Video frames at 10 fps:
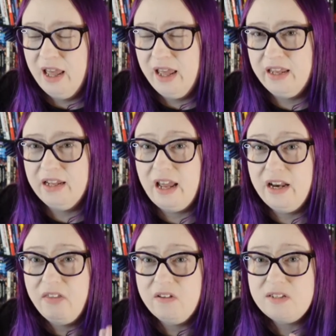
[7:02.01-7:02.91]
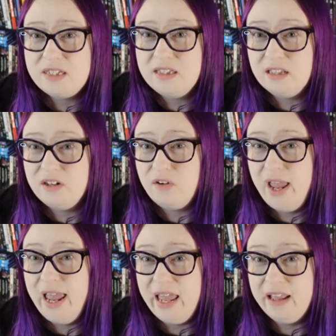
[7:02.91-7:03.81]
And I know those the little
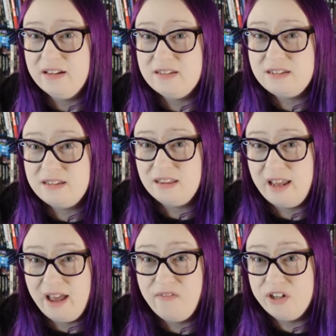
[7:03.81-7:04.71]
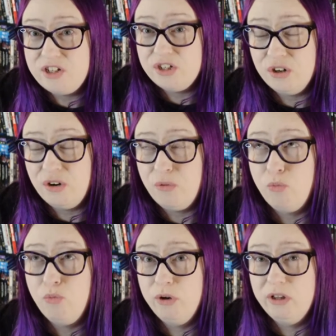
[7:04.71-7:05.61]
hands that they have this are
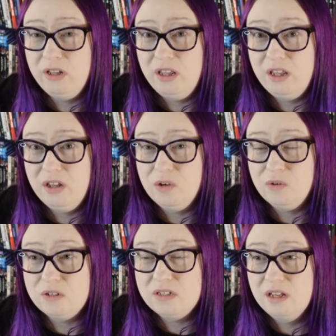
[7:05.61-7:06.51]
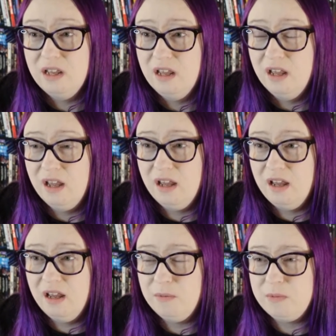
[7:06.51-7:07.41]
really cute.
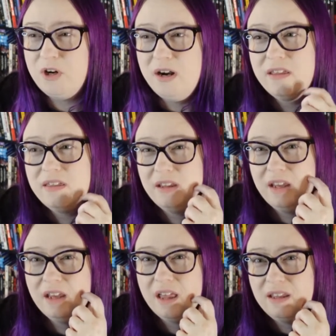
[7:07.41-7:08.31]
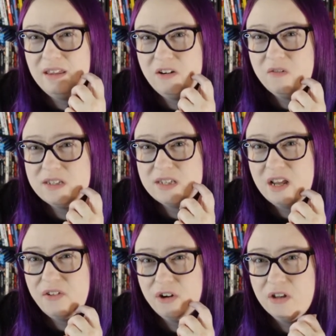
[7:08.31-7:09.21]
Um, I'm trying to think. I think there was
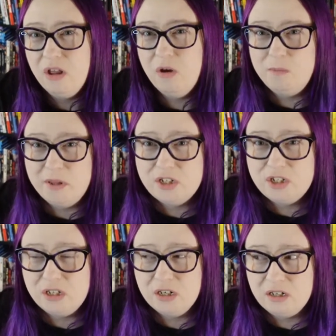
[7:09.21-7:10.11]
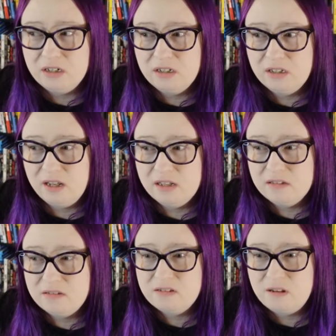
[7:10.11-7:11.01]
another globe this year that
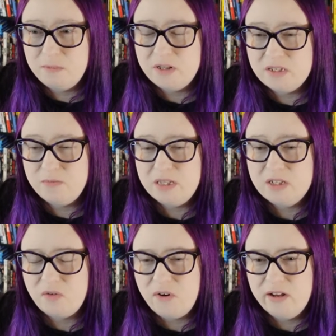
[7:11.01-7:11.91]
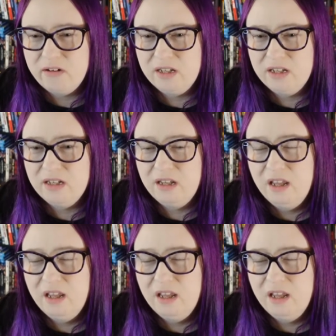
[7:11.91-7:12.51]
something spins around in.